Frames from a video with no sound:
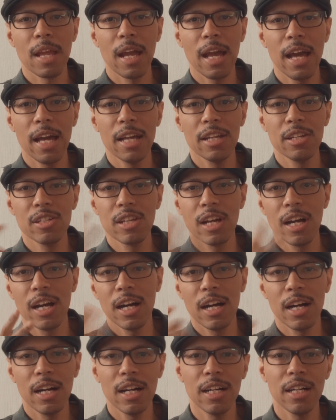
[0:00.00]
and
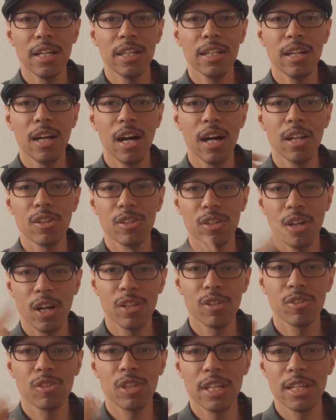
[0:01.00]

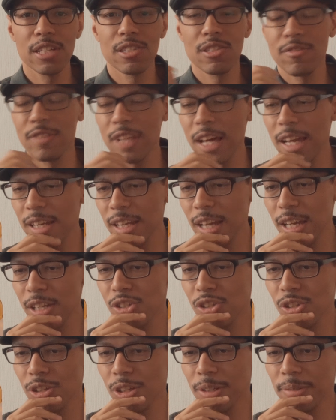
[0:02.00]
other things of that
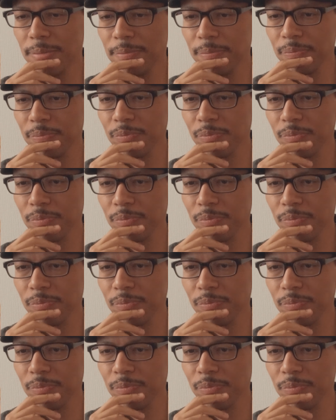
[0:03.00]
nature.